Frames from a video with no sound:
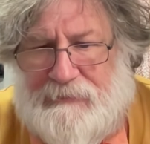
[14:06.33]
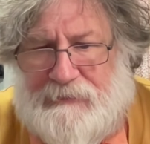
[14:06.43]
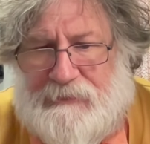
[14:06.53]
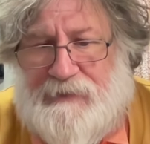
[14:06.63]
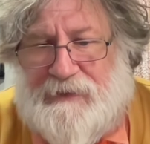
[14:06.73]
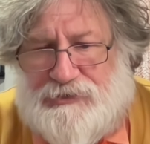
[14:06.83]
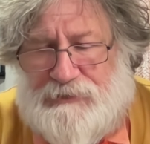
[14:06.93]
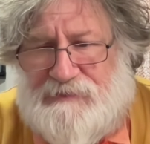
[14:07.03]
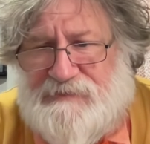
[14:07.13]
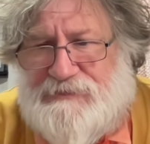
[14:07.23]

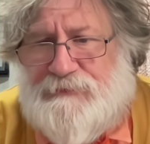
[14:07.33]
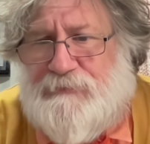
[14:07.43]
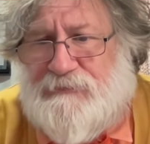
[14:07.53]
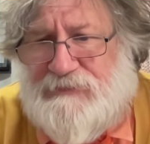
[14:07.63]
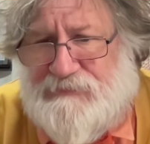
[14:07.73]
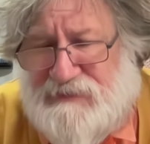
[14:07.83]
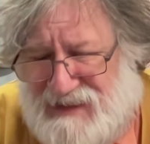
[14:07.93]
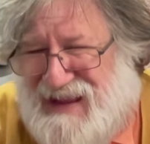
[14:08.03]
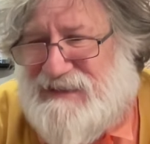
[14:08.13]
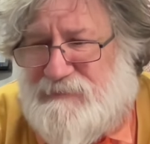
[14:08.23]
connections to
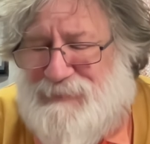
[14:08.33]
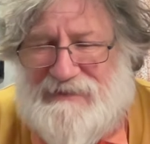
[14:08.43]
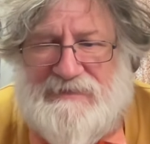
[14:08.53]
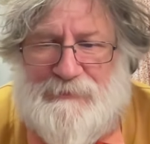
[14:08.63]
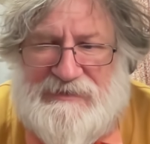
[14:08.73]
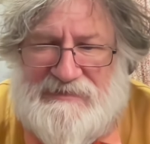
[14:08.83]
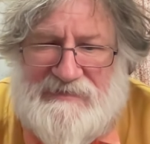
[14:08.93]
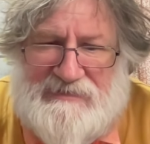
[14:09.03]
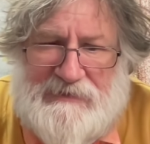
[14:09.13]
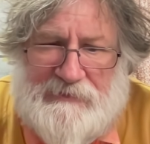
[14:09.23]
get better
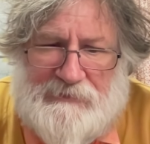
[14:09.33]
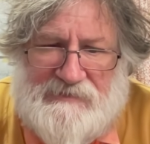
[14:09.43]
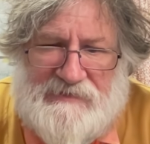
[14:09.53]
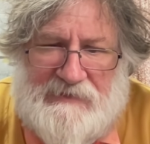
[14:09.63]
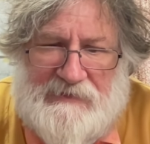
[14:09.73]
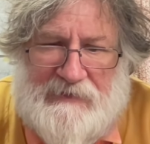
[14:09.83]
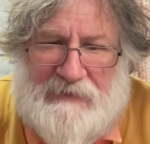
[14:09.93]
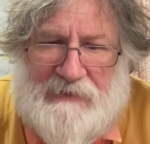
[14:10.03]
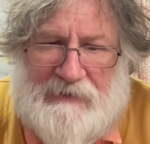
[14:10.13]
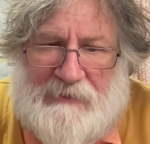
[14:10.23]
business deals.
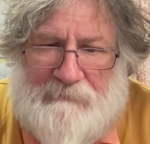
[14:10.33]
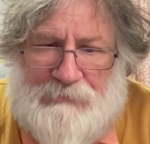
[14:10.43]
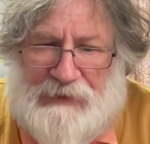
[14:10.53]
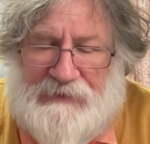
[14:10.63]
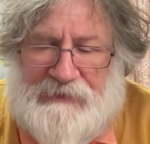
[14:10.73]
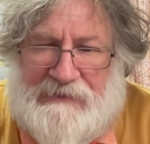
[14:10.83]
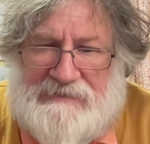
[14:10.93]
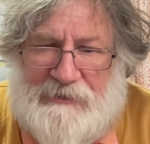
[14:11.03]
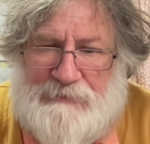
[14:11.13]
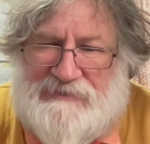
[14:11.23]
But
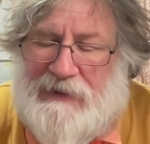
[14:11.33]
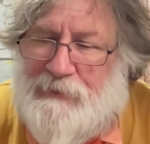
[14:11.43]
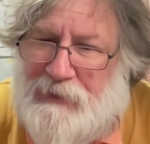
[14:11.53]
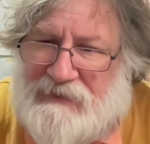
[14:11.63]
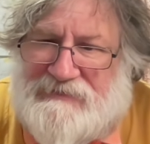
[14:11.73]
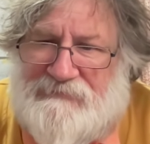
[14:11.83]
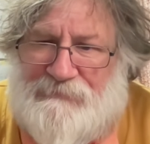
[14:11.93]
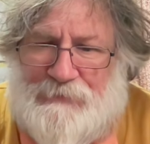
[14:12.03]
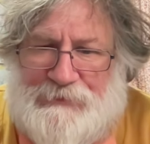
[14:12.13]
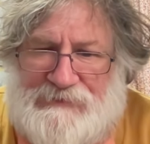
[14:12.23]
there's no direct
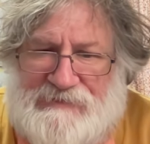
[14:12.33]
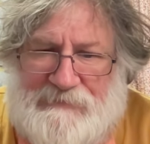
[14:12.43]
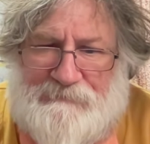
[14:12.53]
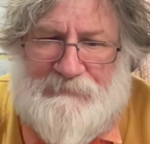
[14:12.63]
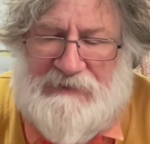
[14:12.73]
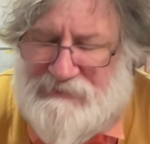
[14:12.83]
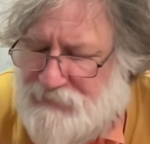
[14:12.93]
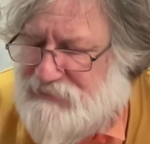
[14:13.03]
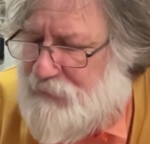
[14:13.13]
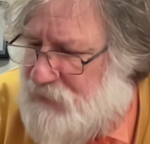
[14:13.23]
influence, there's
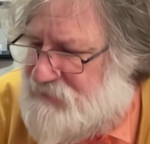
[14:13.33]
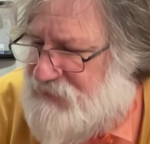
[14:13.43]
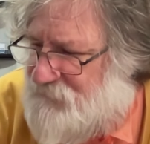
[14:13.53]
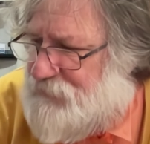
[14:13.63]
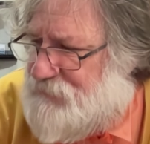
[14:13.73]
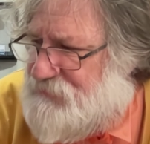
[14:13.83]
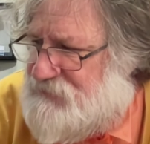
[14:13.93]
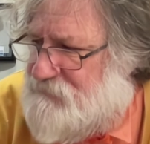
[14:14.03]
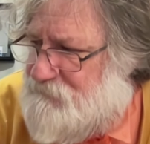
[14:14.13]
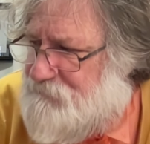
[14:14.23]
no direct
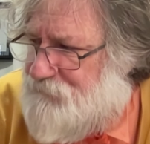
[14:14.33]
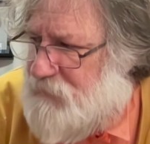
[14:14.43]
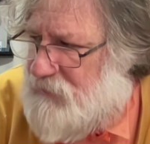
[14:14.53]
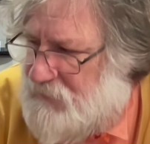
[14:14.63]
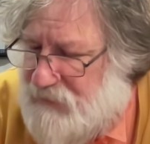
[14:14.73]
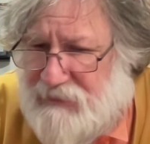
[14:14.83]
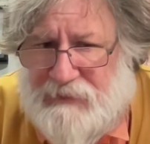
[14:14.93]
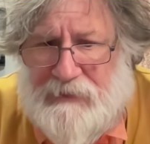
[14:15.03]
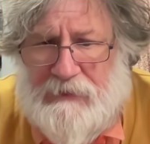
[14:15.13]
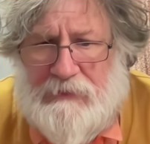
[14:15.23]
evidence
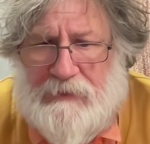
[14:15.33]
linking